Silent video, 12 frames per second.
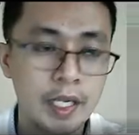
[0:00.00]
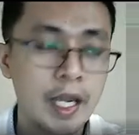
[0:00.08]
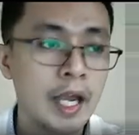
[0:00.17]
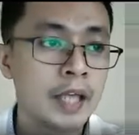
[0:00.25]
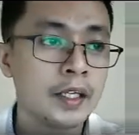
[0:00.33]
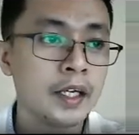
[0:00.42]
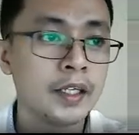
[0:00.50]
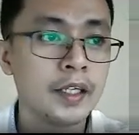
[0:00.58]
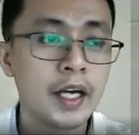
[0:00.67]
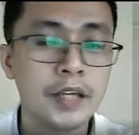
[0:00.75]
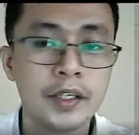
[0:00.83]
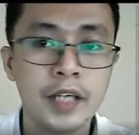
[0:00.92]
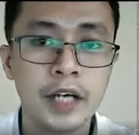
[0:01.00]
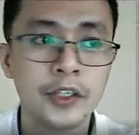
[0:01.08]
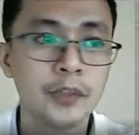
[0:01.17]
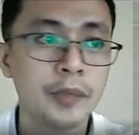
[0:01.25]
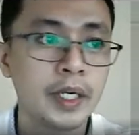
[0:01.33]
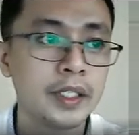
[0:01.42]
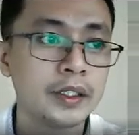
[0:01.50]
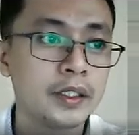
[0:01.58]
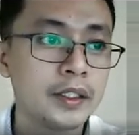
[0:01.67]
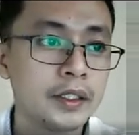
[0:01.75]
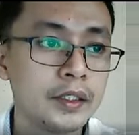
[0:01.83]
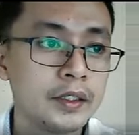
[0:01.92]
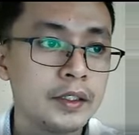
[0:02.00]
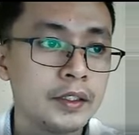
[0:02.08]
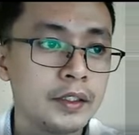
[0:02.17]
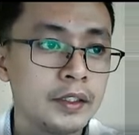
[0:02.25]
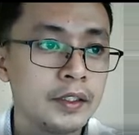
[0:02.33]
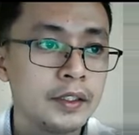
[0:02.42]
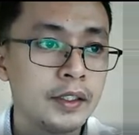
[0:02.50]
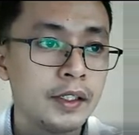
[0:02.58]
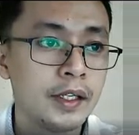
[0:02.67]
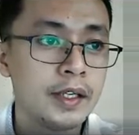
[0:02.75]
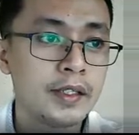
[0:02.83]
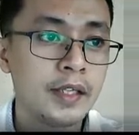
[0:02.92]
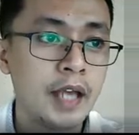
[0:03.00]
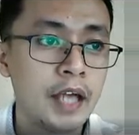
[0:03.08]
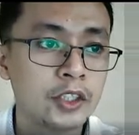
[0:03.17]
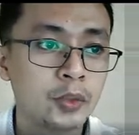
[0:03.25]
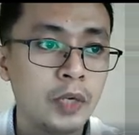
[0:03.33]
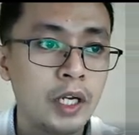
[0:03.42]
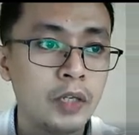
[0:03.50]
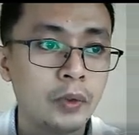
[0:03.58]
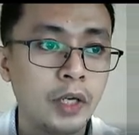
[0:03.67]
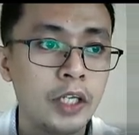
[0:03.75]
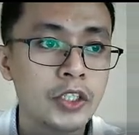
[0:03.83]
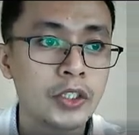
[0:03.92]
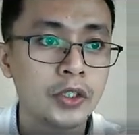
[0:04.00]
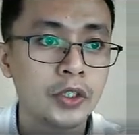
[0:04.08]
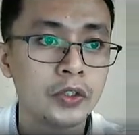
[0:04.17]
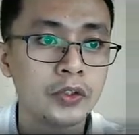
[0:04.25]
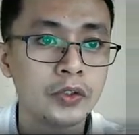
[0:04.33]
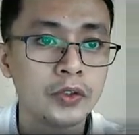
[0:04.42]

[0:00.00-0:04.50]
And then the other argument is the actual location